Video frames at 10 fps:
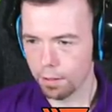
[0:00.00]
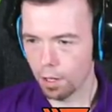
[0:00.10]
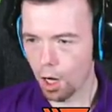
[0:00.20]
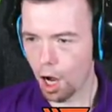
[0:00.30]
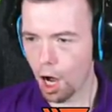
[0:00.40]

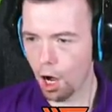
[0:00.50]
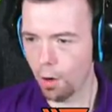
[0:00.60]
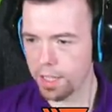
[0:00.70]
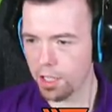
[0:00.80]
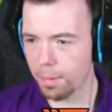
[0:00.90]
Oh,
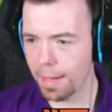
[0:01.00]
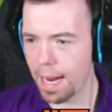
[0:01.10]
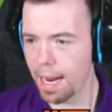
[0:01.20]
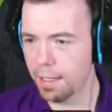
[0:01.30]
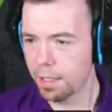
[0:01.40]
it's got to be
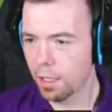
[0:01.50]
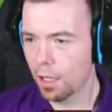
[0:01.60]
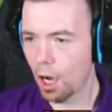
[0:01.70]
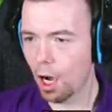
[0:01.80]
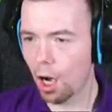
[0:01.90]
in.
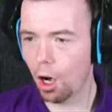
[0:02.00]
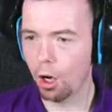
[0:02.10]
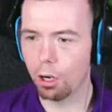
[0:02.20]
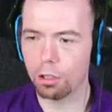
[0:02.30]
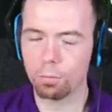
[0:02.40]

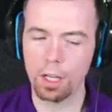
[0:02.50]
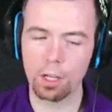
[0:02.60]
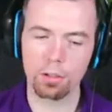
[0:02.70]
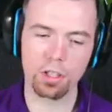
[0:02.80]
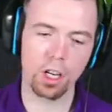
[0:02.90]
Oh,
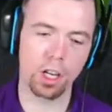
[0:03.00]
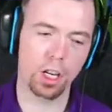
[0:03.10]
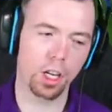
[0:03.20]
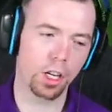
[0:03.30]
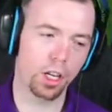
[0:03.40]

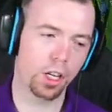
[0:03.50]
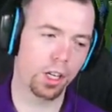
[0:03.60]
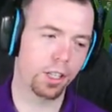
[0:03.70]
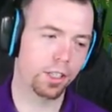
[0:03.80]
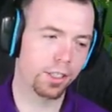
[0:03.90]

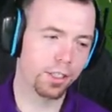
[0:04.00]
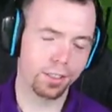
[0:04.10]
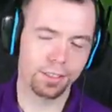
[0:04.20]
Wilson.